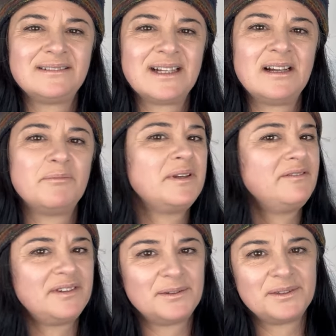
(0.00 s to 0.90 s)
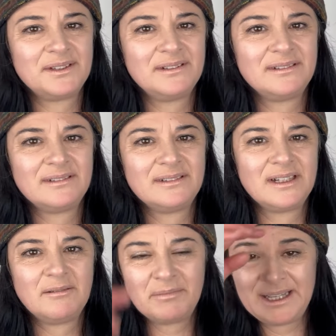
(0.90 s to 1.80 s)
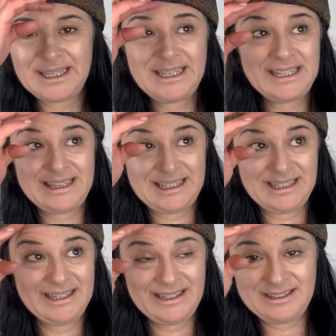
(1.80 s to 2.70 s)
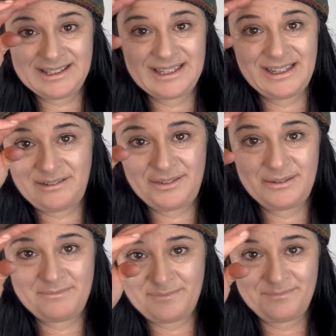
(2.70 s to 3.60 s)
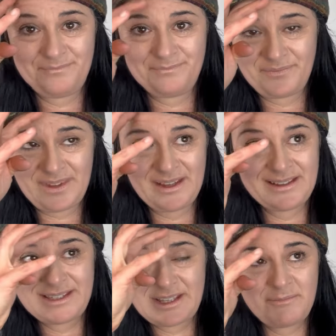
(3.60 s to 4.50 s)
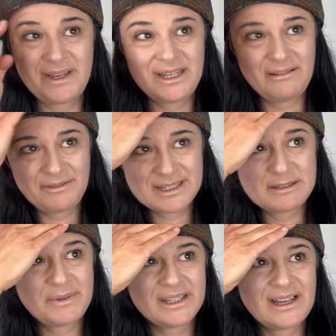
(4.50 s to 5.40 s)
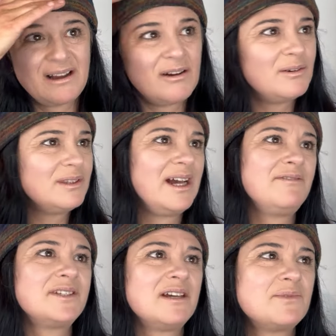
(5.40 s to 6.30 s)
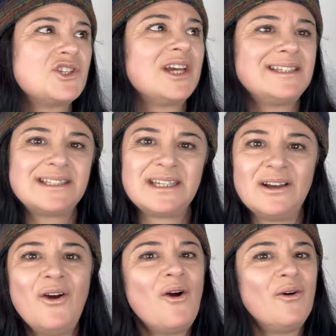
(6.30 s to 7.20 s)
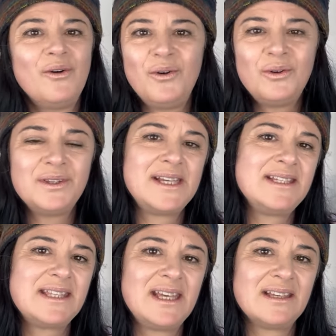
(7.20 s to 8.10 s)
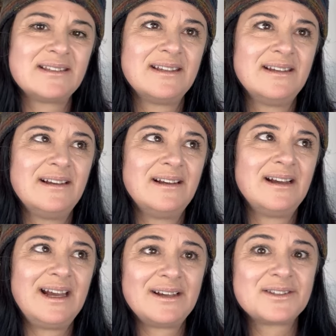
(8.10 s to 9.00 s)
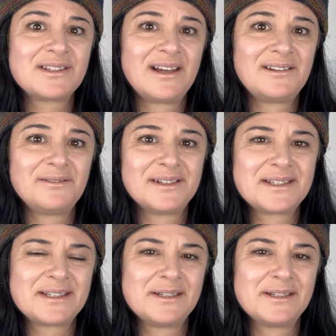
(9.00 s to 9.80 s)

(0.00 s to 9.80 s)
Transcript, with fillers: can't be filled by anything outside of you. And so many of us spend our whole lifetimes chasing all these things outside of us